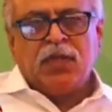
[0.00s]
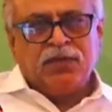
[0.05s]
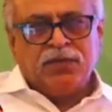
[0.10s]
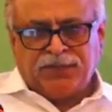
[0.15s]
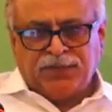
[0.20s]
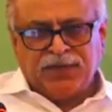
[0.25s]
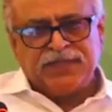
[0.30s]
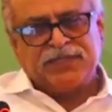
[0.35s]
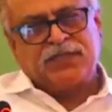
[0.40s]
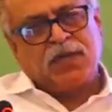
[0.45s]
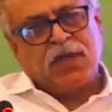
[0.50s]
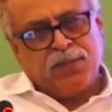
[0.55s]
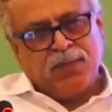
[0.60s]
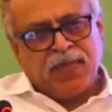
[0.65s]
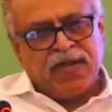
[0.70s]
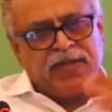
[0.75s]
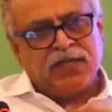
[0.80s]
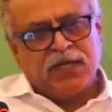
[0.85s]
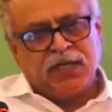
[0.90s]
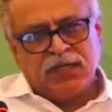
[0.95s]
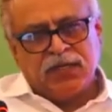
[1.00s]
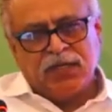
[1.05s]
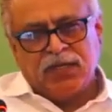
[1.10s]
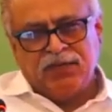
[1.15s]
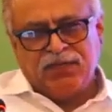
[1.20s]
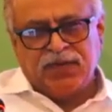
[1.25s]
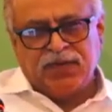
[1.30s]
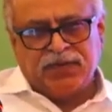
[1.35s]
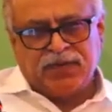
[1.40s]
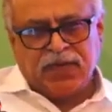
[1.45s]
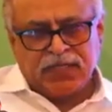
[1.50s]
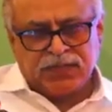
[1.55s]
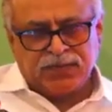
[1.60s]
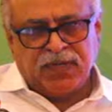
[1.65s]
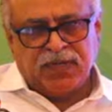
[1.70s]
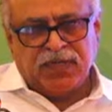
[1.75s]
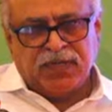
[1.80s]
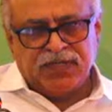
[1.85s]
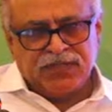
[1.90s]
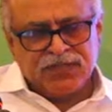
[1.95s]
first combined kidney liver
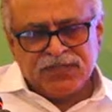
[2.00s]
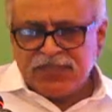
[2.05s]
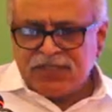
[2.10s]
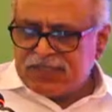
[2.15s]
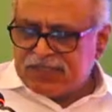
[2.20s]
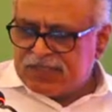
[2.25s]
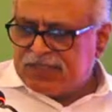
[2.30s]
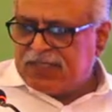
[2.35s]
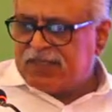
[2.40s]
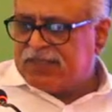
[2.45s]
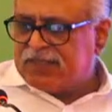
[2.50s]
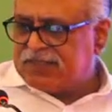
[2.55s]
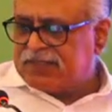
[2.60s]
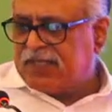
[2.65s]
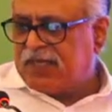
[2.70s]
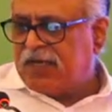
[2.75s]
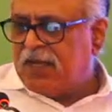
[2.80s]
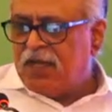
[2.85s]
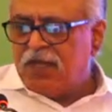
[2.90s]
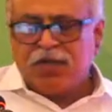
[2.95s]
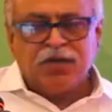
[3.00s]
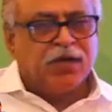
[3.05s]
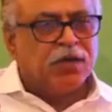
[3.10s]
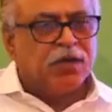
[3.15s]
transplantation. Since then, this is a